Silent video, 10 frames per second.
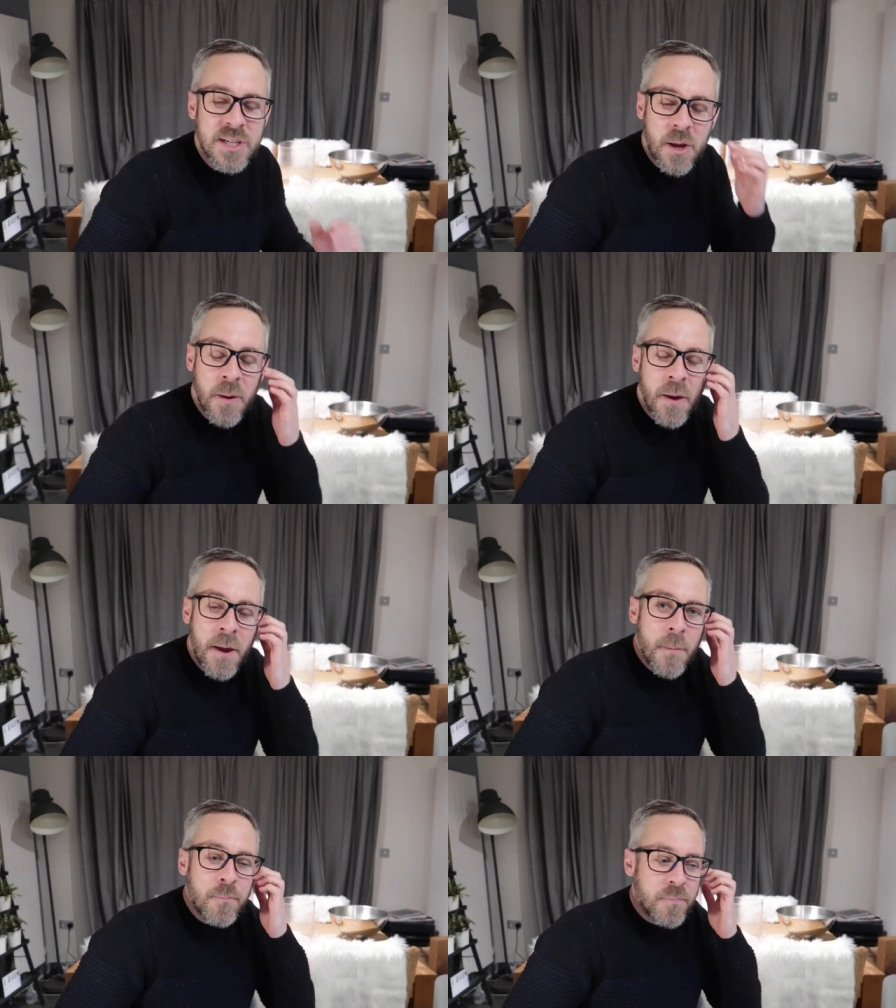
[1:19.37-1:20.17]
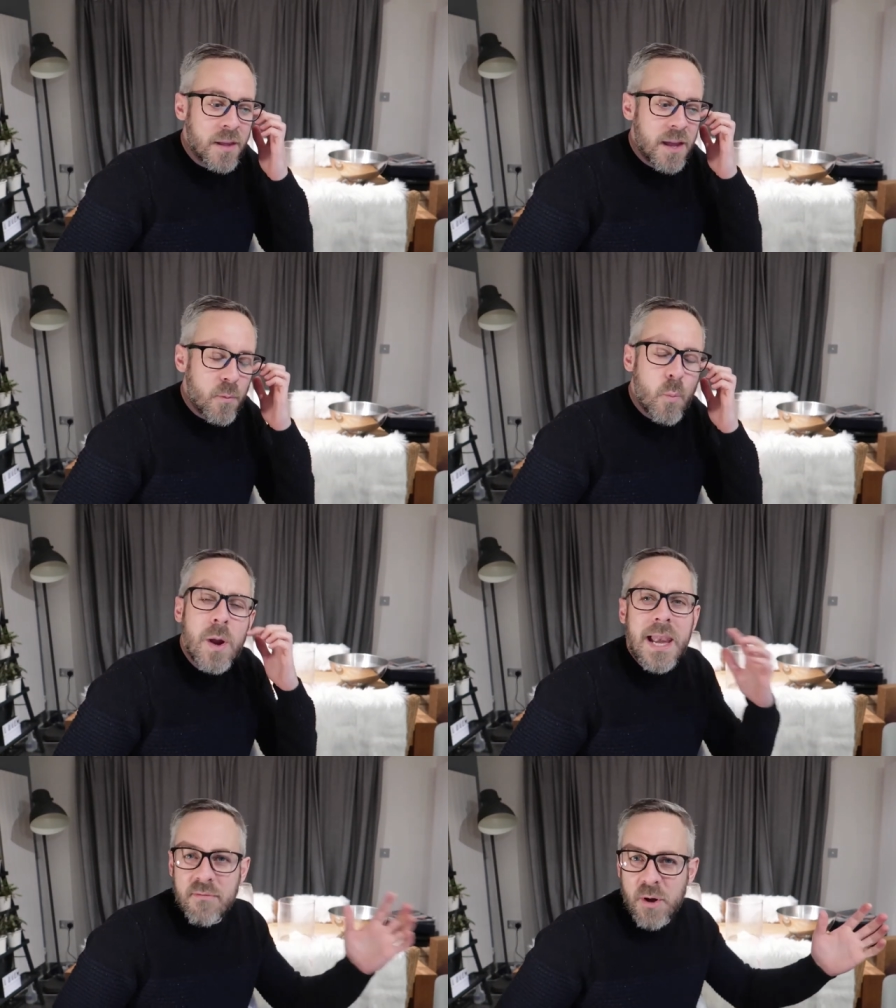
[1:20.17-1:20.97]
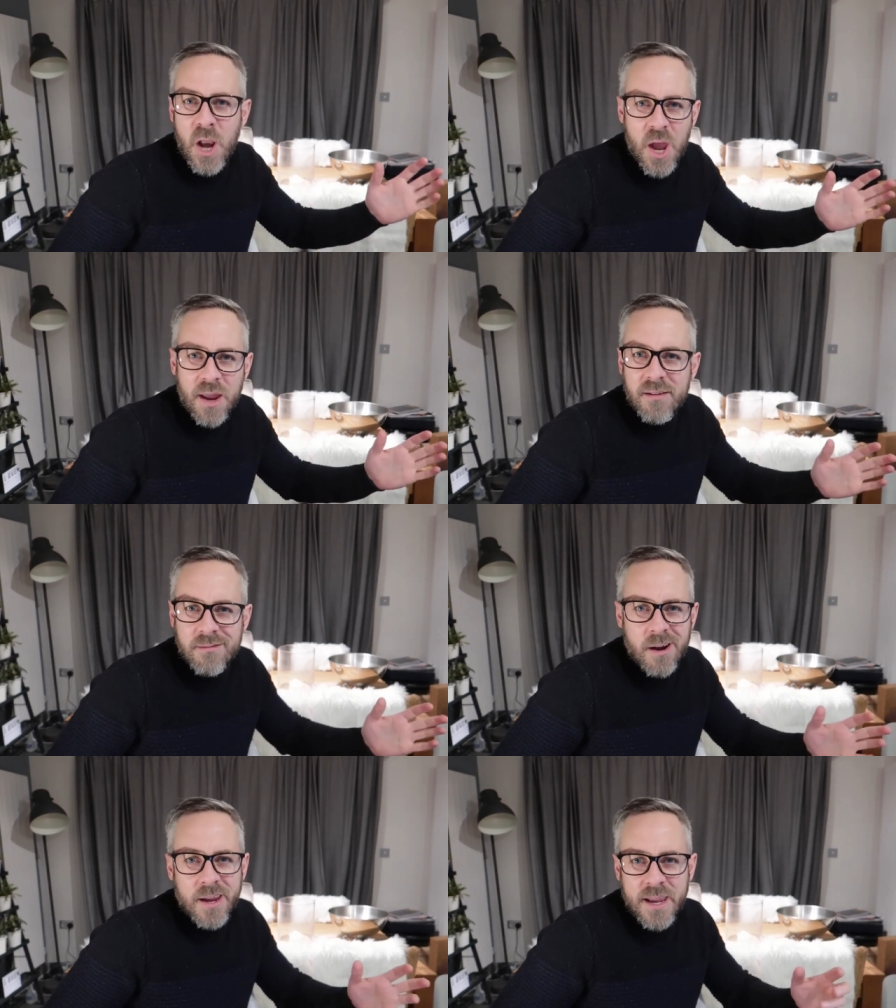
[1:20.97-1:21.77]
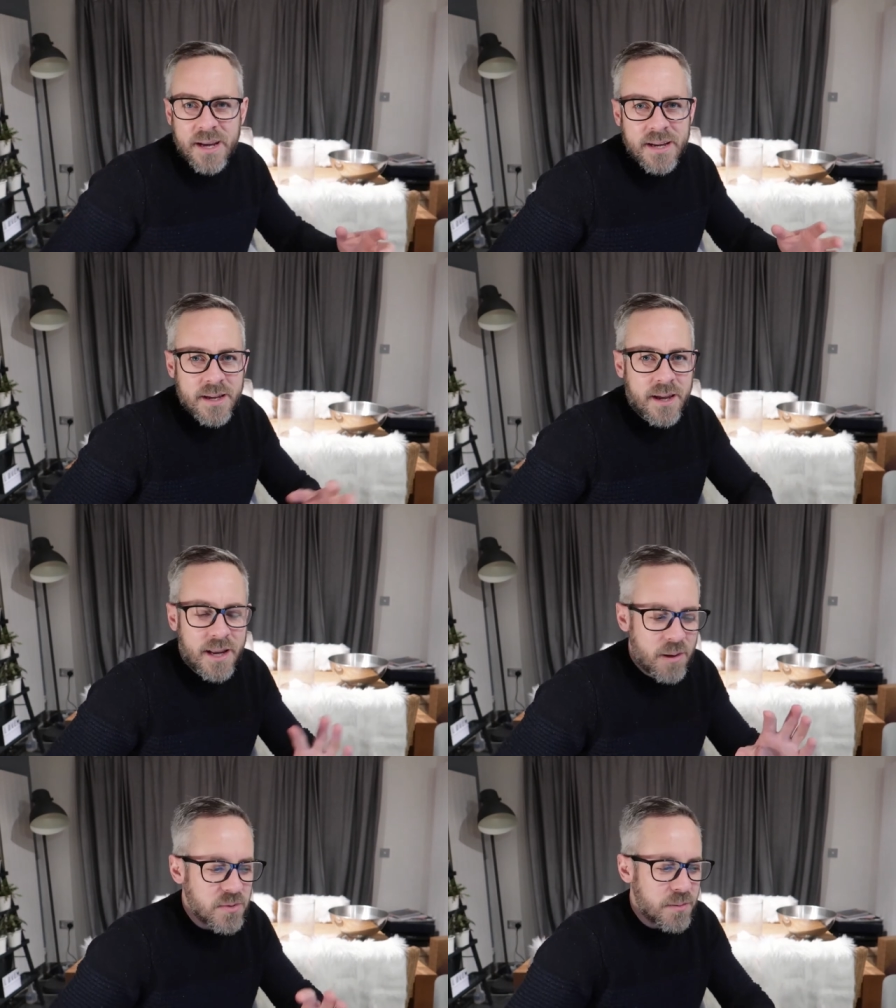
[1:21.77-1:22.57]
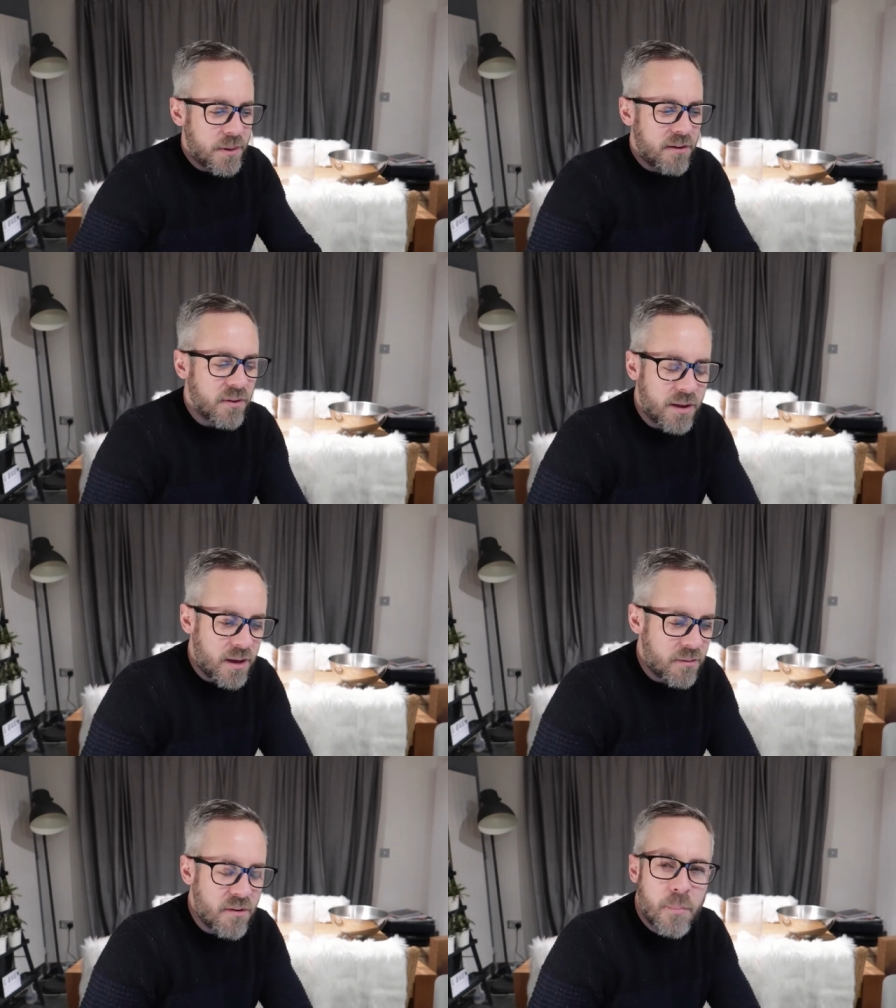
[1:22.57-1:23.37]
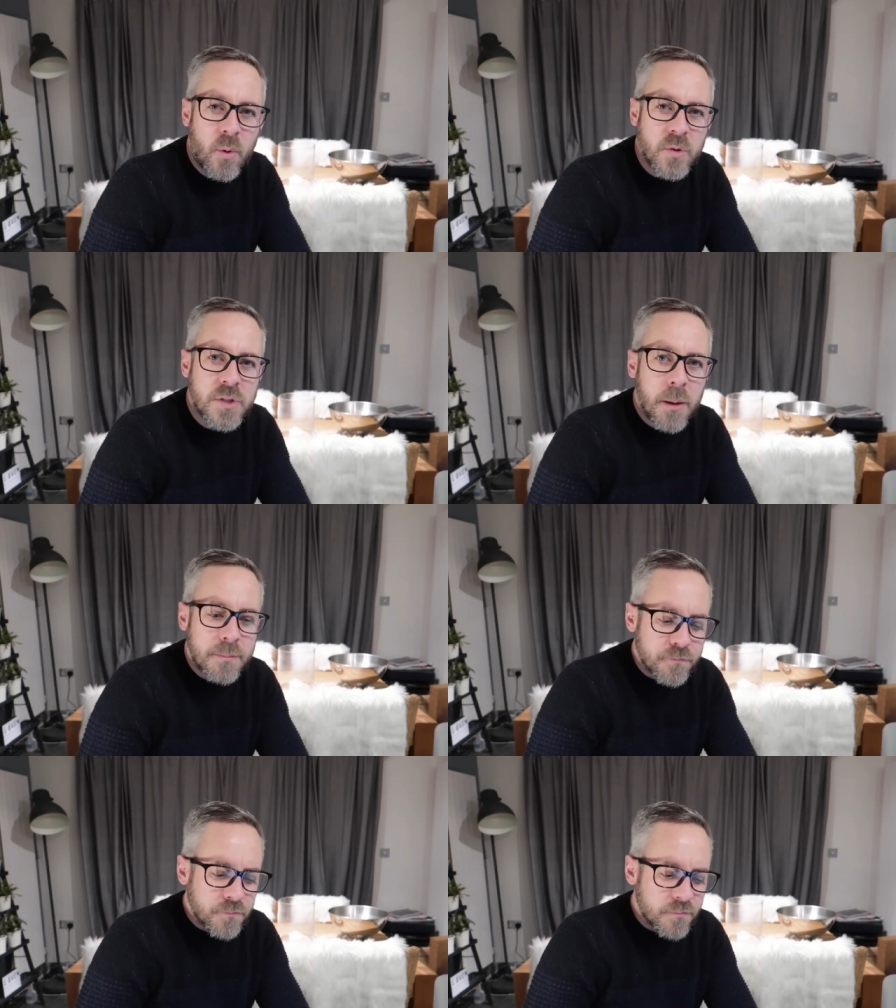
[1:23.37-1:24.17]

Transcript: So we live and learn, right? And that was a bit of a balls up.